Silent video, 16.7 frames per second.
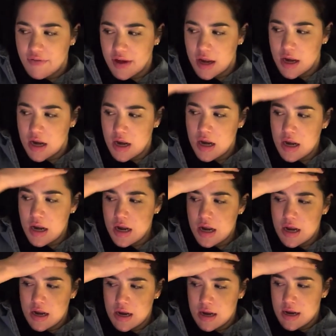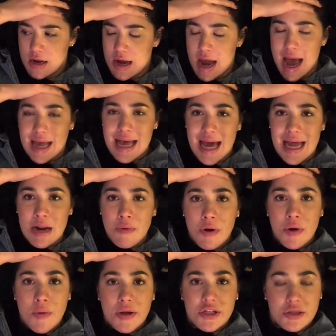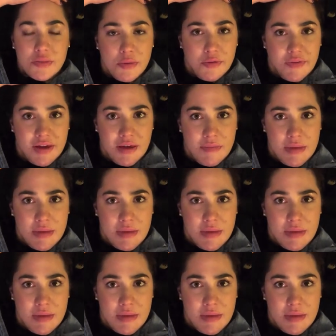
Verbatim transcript: and I kind of want to watch a movie.